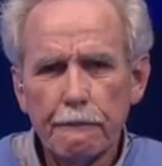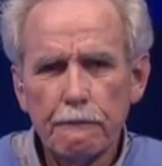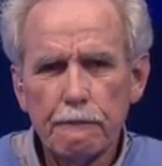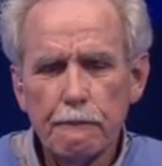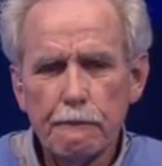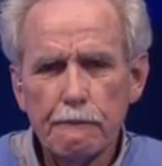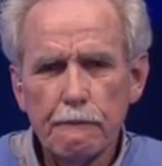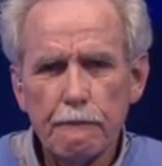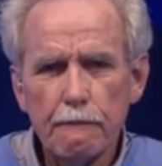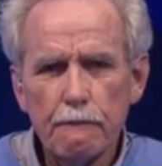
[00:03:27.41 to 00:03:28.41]

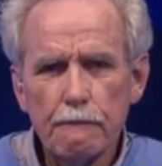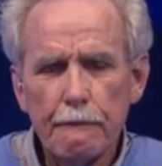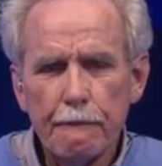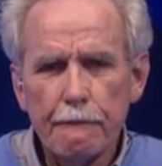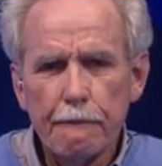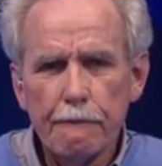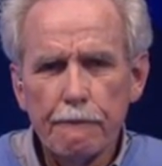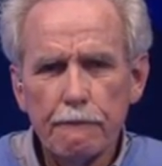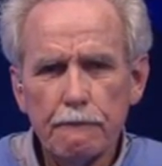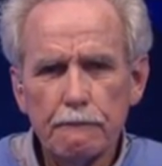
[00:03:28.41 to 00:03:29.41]

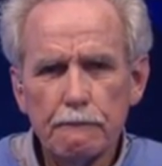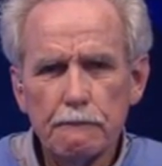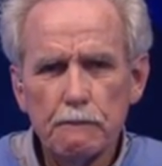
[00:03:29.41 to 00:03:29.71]
This person isn't speaking.